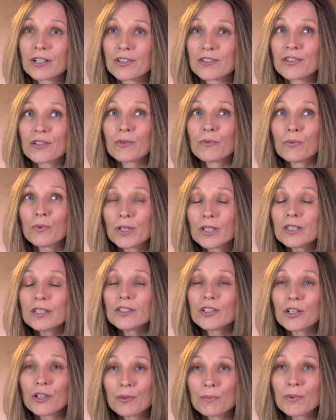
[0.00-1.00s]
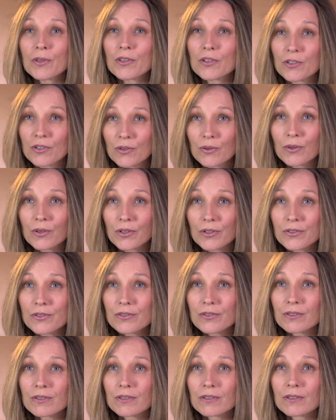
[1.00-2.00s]
because they're willing to open the
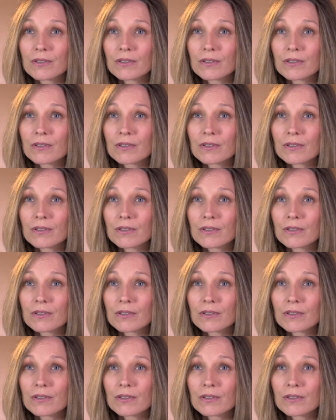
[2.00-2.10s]
doors.